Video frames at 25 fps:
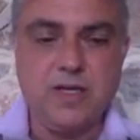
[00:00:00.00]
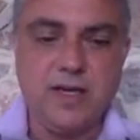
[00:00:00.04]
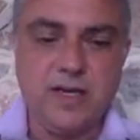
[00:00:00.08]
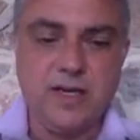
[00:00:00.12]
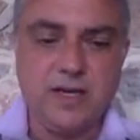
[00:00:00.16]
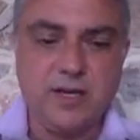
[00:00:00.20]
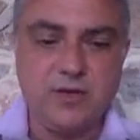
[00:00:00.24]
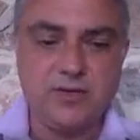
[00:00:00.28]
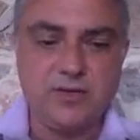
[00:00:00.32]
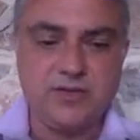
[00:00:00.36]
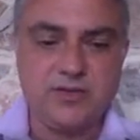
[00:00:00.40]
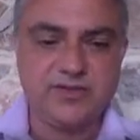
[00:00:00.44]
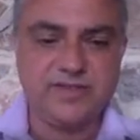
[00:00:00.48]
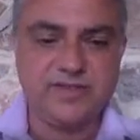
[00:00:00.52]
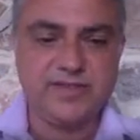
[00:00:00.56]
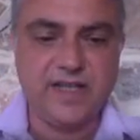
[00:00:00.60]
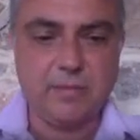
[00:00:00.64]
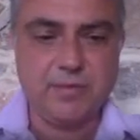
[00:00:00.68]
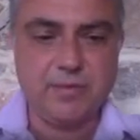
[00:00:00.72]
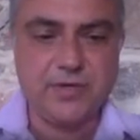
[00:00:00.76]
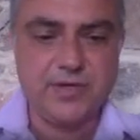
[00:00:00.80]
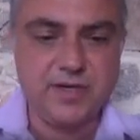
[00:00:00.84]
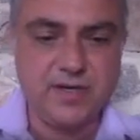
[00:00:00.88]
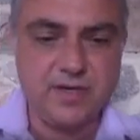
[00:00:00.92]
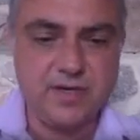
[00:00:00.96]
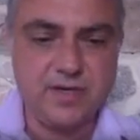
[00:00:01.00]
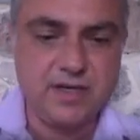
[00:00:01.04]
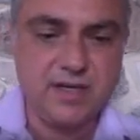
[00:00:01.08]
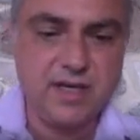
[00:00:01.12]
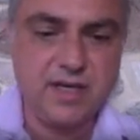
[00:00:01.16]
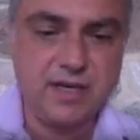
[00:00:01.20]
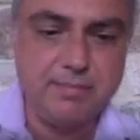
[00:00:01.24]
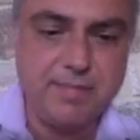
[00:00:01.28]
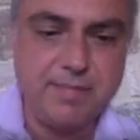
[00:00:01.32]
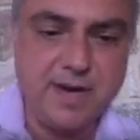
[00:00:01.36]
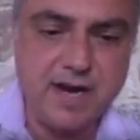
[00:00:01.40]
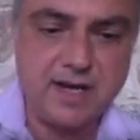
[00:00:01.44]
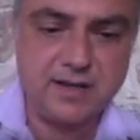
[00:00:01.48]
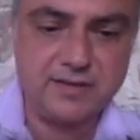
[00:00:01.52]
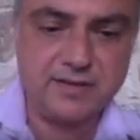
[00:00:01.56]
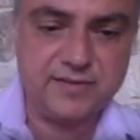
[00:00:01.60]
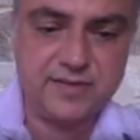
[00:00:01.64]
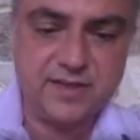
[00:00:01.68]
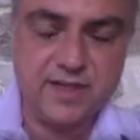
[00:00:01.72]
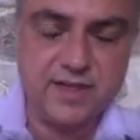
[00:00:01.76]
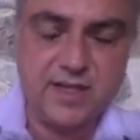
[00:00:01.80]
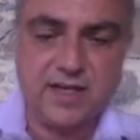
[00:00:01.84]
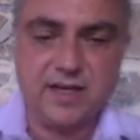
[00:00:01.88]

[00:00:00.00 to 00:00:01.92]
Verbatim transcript: and contraception amongst